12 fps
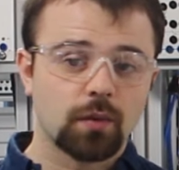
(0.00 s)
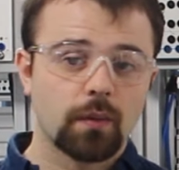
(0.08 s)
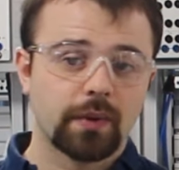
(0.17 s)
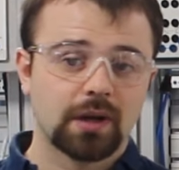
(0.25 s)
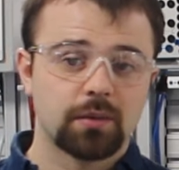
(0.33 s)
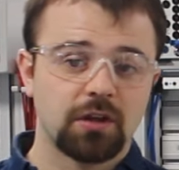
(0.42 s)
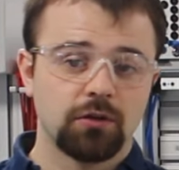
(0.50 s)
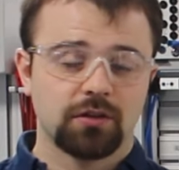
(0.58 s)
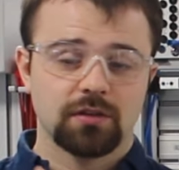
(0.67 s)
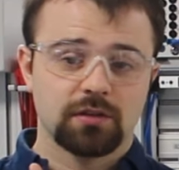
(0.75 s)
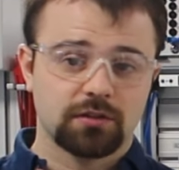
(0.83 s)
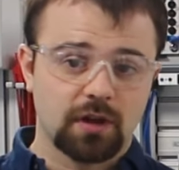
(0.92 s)
why we're going to be
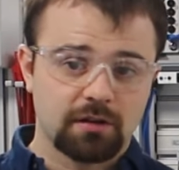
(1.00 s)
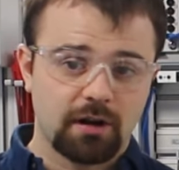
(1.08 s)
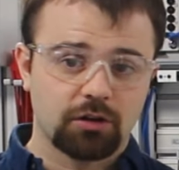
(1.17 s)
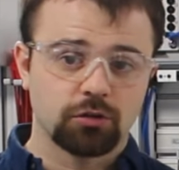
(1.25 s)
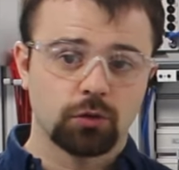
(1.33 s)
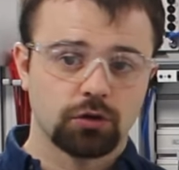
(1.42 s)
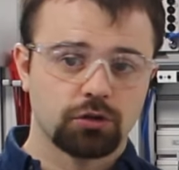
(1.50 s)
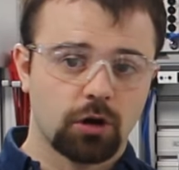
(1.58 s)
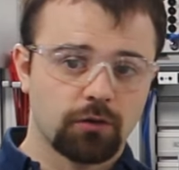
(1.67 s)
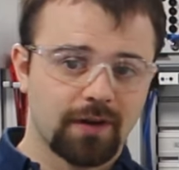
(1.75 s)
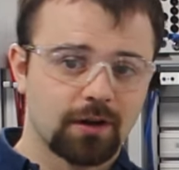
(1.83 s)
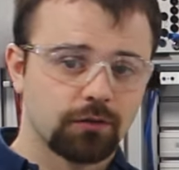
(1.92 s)
using this directional
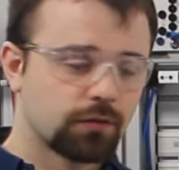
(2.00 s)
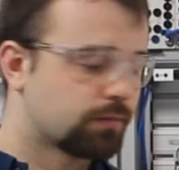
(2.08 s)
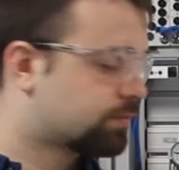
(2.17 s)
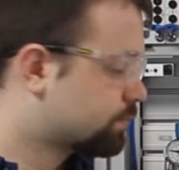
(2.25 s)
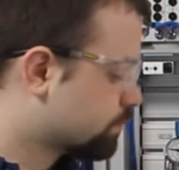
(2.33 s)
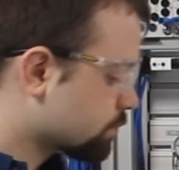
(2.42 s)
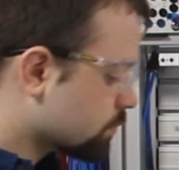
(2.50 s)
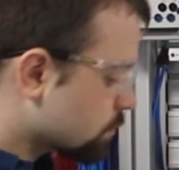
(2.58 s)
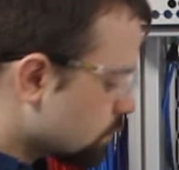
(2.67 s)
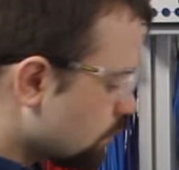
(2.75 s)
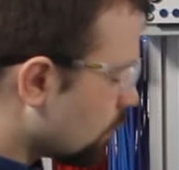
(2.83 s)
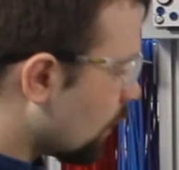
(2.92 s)
control valve.
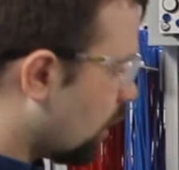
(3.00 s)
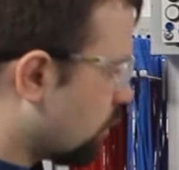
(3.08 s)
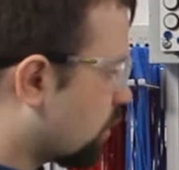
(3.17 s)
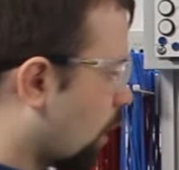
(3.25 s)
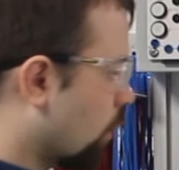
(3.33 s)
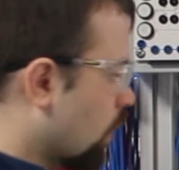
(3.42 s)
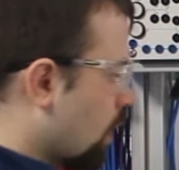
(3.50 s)
So